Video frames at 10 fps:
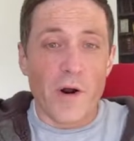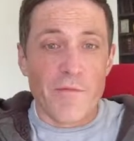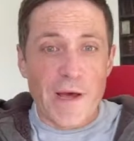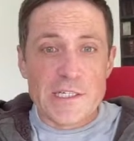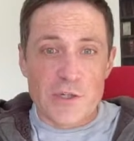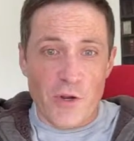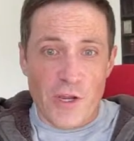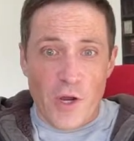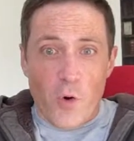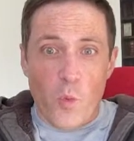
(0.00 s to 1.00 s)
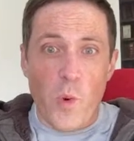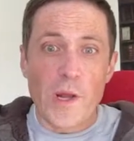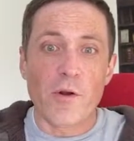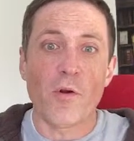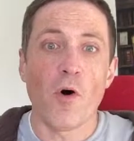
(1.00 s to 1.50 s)
eventually
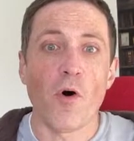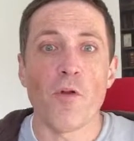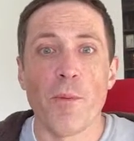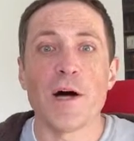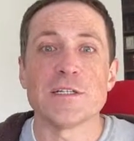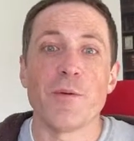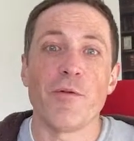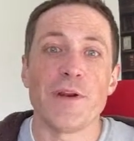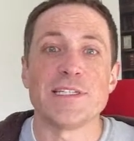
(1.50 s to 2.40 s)
whittle all the possibilities